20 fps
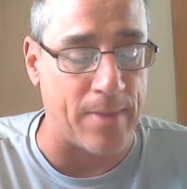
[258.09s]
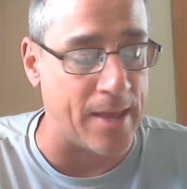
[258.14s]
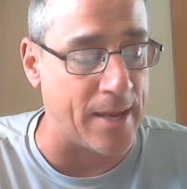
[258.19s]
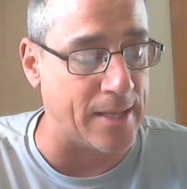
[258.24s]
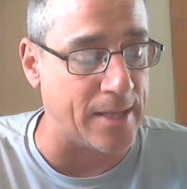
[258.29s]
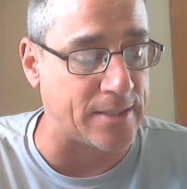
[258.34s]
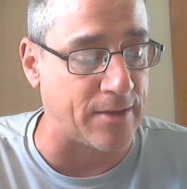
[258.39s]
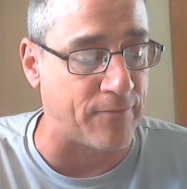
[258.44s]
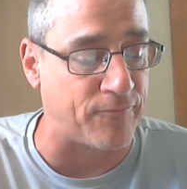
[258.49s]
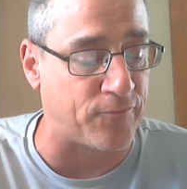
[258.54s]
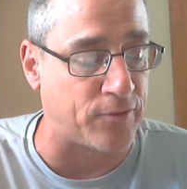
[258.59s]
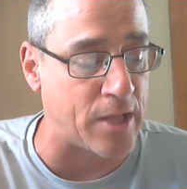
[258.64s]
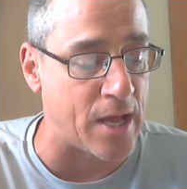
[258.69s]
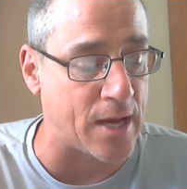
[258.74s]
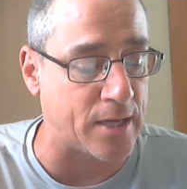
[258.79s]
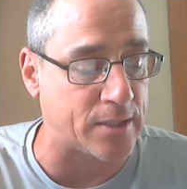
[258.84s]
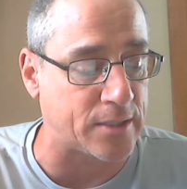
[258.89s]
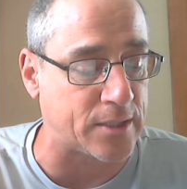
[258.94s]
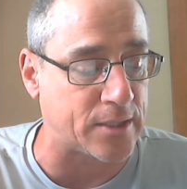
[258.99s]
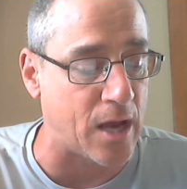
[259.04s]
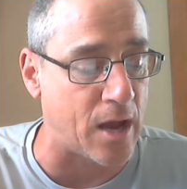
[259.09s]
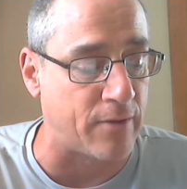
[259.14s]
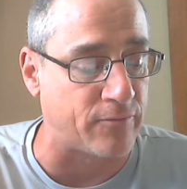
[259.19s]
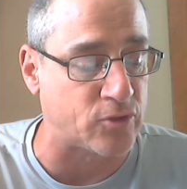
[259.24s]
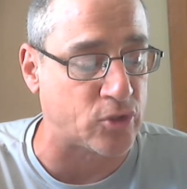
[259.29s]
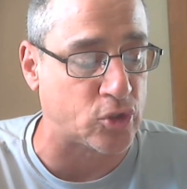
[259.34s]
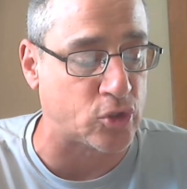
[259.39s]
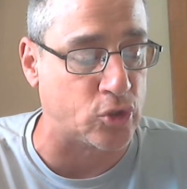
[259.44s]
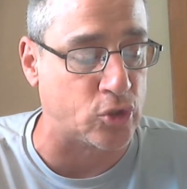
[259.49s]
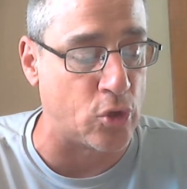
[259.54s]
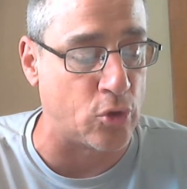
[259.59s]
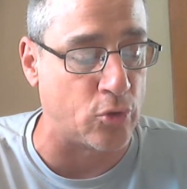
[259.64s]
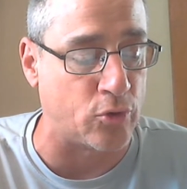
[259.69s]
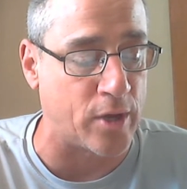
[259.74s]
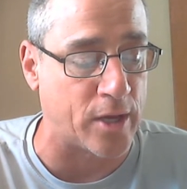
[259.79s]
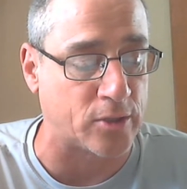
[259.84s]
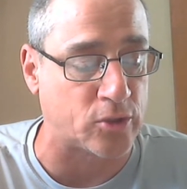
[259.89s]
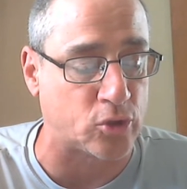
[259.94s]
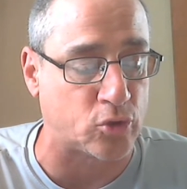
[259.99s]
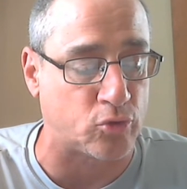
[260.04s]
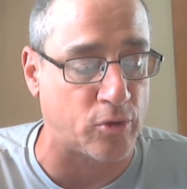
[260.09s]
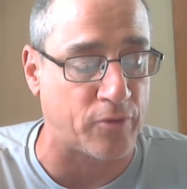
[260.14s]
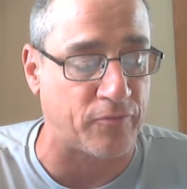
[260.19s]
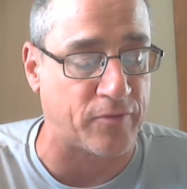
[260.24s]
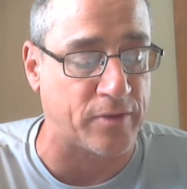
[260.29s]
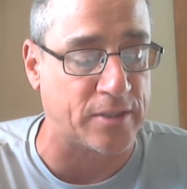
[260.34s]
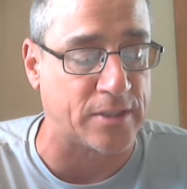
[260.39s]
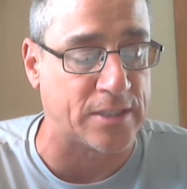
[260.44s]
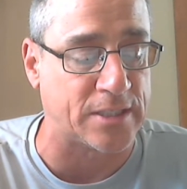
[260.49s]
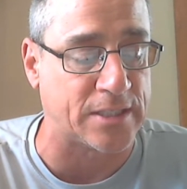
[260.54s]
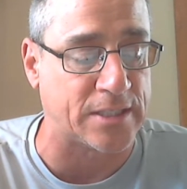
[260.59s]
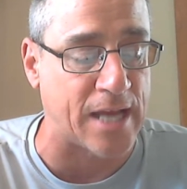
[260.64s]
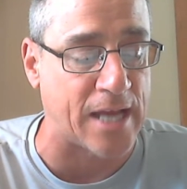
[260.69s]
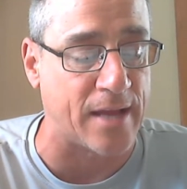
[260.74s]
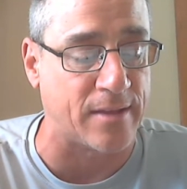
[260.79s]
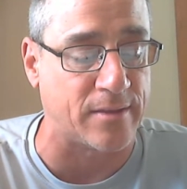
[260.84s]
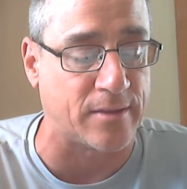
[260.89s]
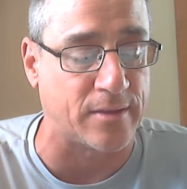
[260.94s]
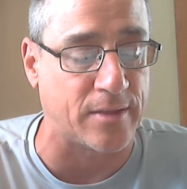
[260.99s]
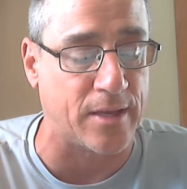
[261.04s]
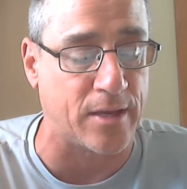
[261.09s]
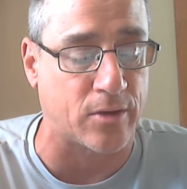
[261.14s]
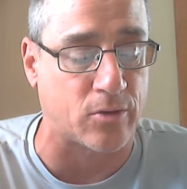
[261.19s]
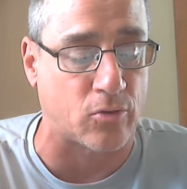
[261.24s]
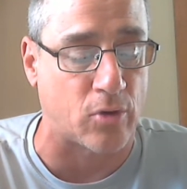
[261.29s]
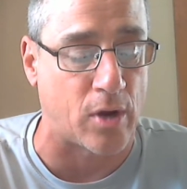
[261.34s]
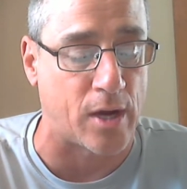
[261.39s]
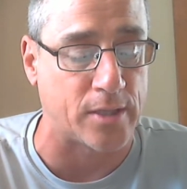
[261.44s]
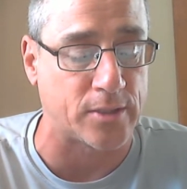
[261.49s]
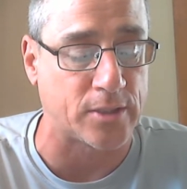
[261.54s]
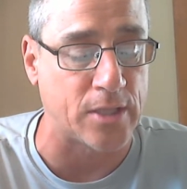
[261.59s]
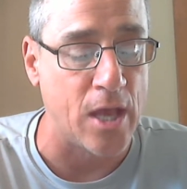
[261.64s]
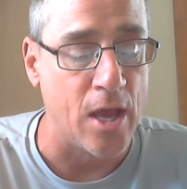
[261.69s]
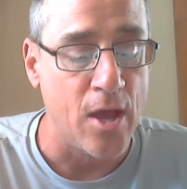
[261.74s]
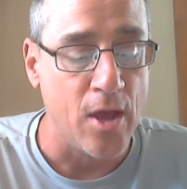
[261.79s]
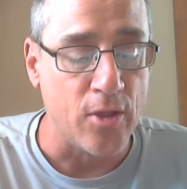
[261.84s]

and as a flock of snow ducks drifted silently across